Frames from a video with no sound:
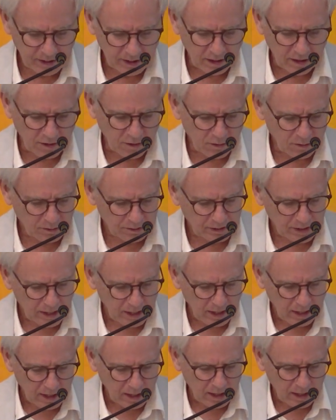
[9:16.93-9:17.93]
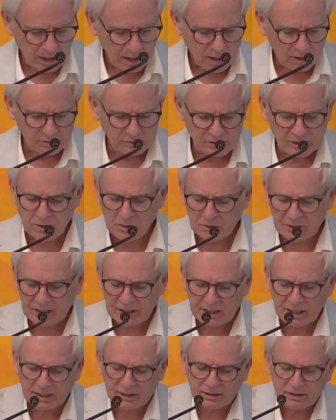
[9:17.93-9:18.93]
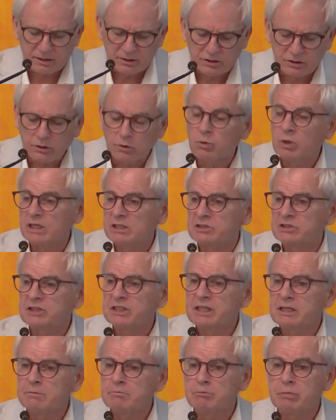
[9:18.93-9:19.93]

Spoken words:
It was all connected to questioning